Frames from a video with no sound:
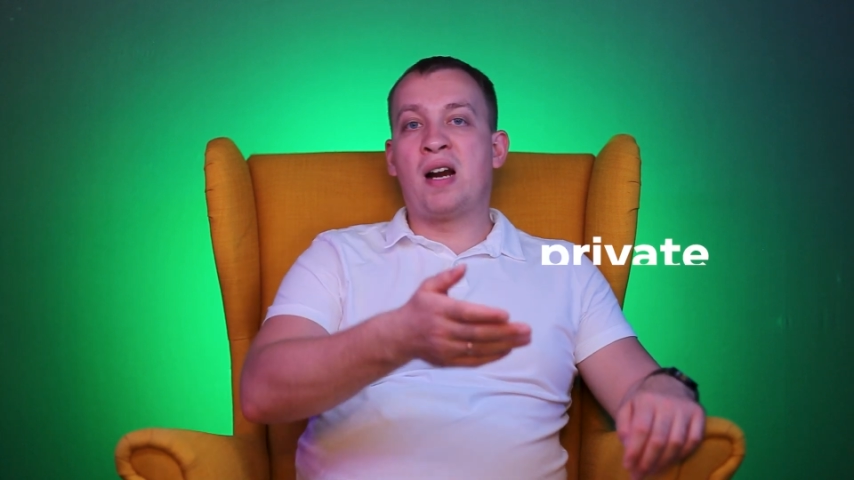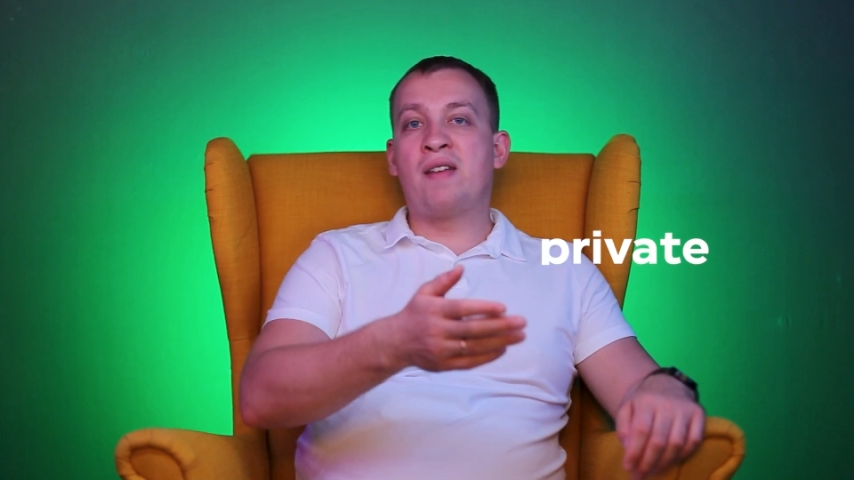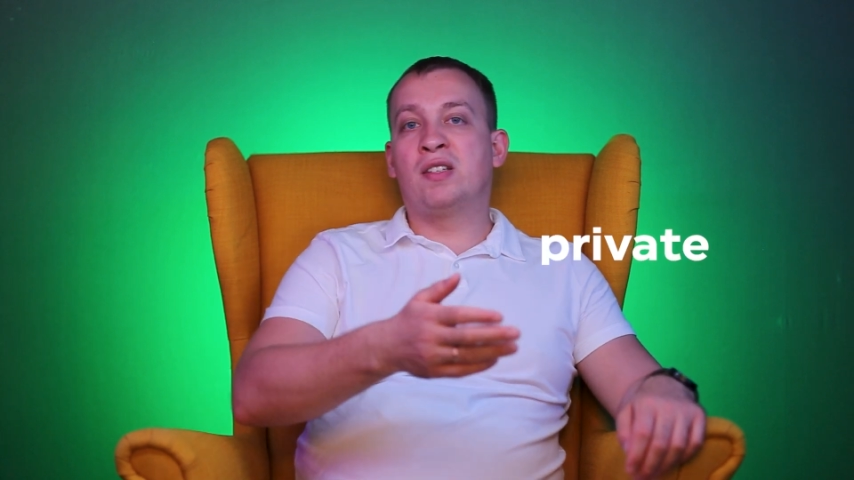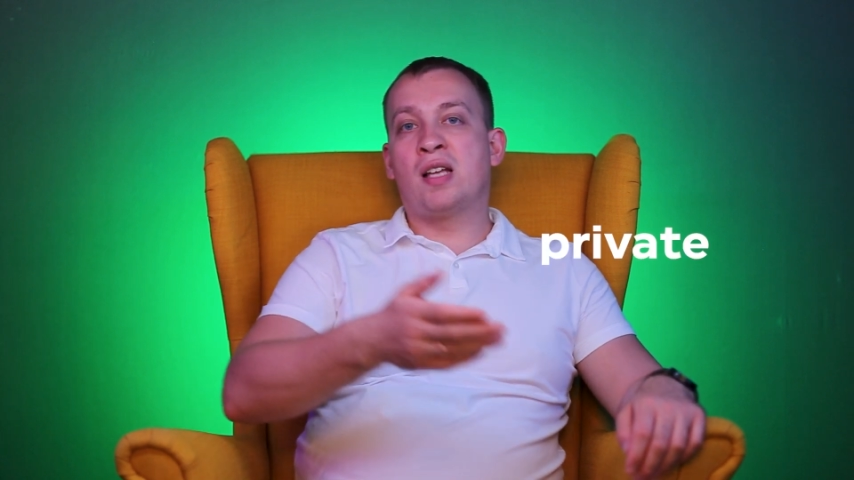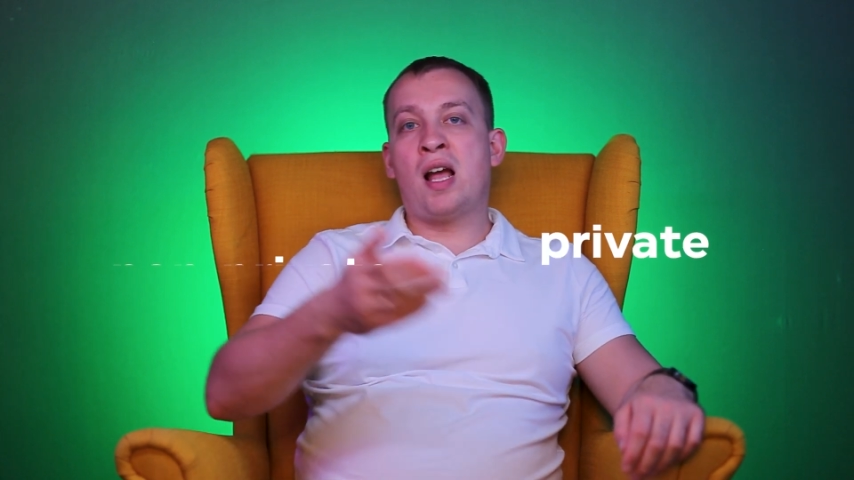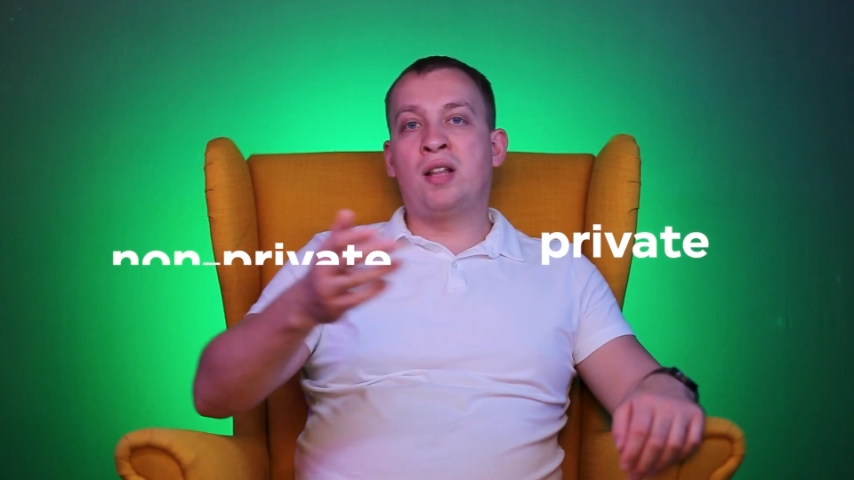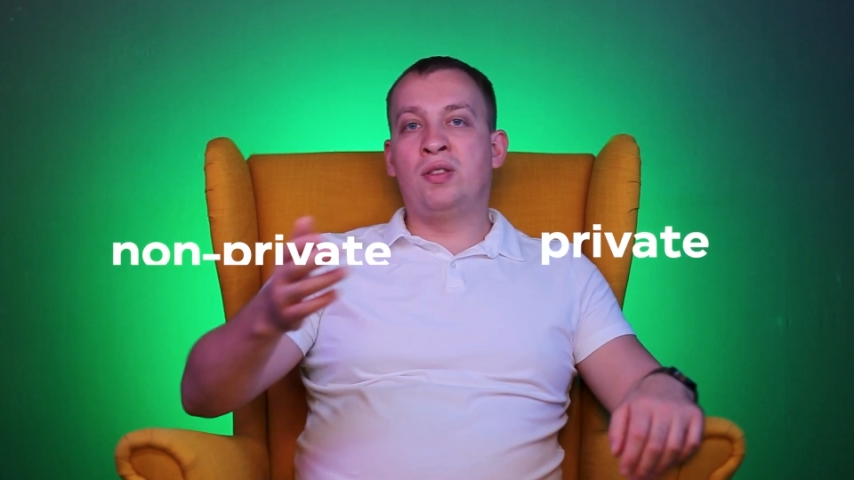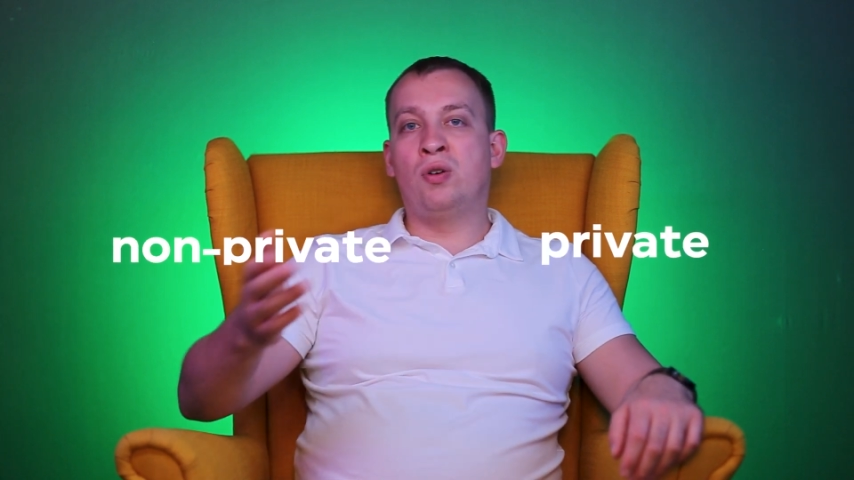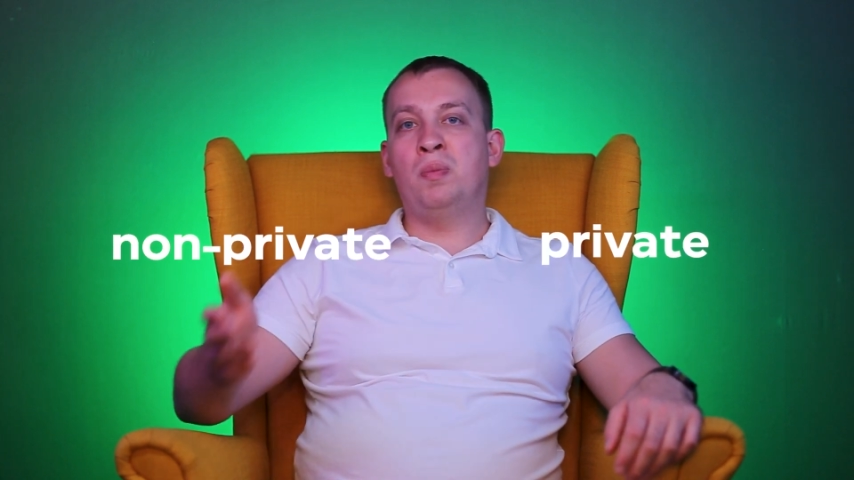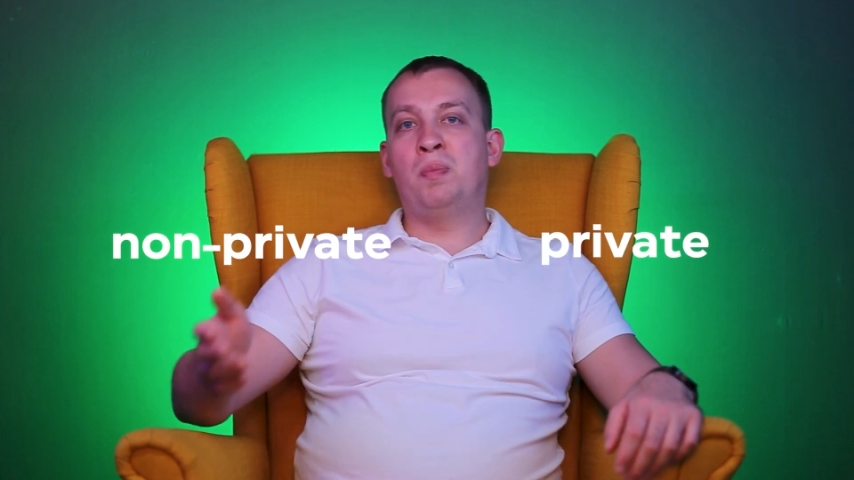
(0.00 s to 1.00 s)
private
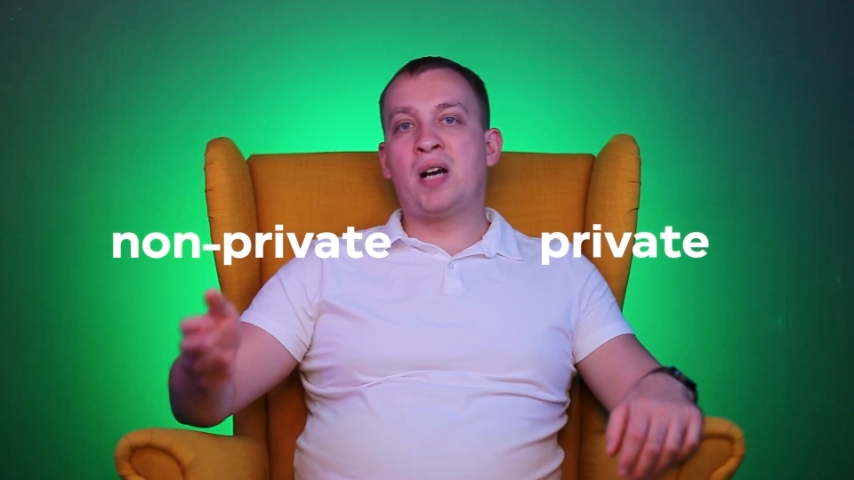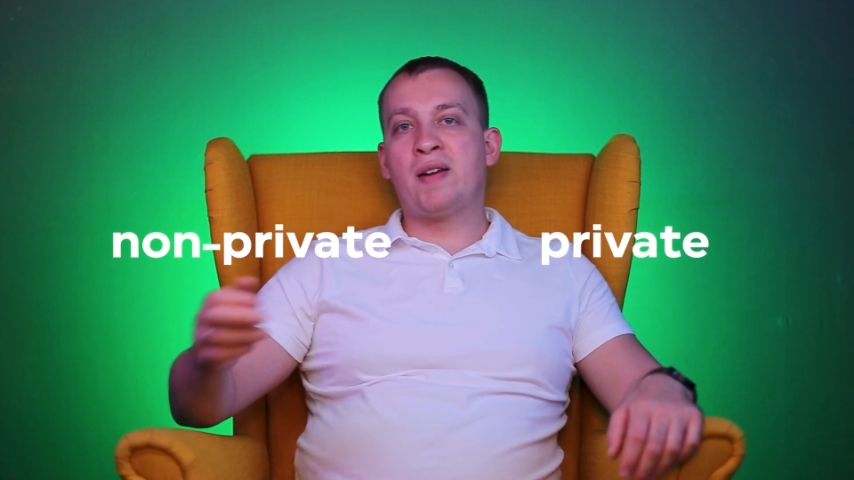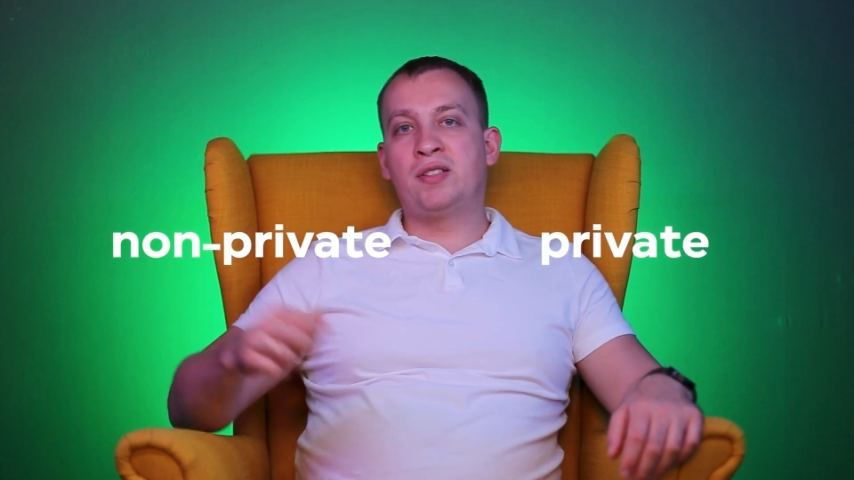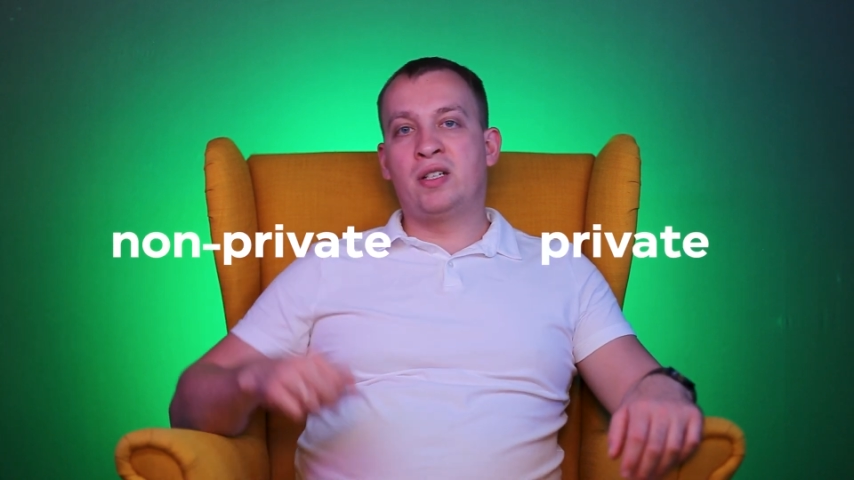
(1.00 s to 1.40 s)
and non-private